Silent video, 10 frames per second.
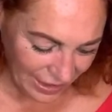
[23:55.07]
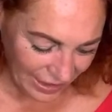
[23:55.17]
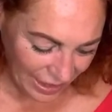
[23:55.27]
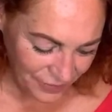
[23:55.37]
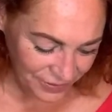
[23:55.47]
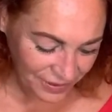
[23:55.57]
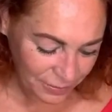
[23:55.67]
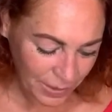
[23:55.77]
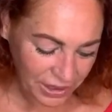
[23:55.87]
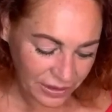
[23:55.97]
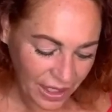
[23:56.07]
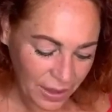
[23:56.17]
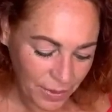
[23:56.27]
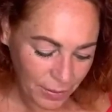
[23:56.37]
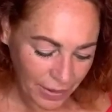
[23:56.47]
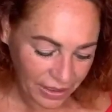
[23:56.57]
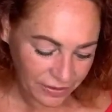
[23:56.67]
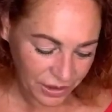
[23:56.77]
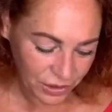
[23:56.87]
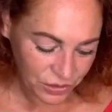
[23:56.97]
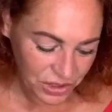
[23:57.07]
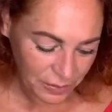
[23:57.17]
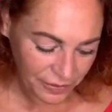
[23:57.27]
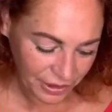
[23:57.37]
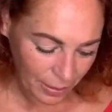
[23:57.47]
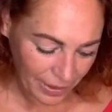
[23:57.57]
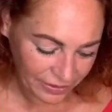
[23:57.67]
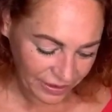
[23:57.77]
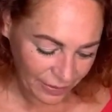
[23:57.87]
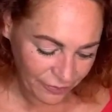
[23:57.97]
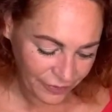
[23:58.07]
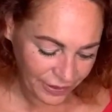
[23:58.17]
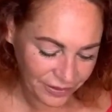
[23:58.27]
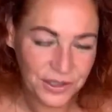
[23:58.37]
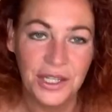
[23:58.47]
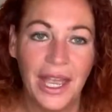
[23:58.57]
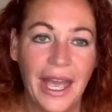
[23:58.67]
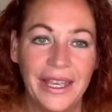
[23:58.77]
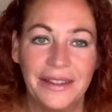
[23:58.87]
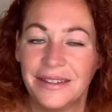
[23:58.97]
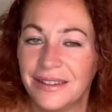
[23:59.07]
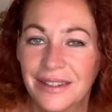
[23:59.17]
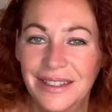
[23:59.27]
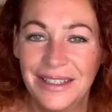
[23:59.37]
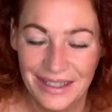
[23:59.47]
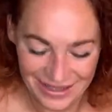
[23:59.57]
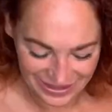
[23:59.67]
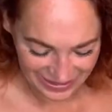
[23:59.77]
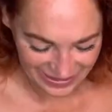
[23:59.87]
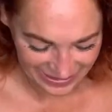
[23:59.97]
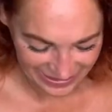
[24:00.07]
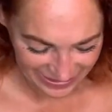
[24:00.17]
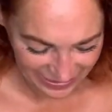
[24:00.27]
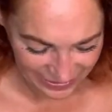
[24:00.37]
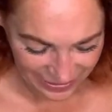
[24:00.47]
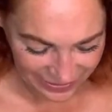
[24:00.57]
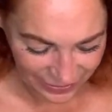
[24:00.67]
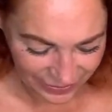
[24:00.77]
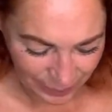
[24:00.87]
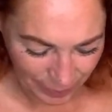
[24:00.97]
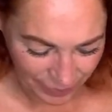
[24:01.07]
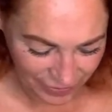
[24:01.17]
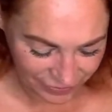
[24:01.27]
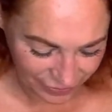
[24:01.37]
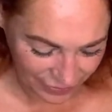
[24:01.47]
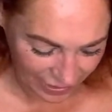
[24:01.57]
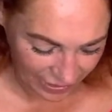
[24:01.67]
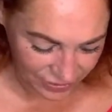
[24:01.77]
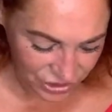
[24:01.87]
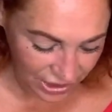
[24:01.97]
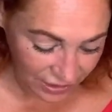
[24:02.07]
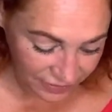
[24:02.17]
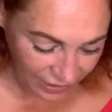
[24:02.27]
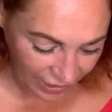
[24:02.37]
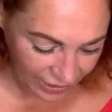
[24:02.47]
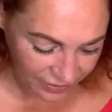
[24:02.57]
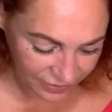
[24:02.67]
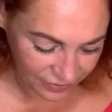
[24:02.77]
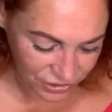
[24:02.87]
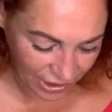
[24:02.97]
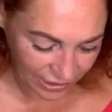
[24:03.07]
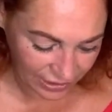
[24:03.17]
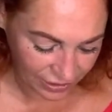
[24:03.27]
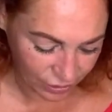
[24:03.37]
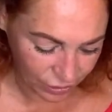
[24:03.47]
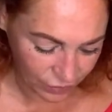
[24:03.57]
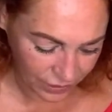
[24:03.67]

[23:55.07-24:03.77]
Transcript: Heather says, my neighbour made a YouTube video about ten things she hates. There's lots of people that do that. Cheesecake, says Jacqueline. Oh,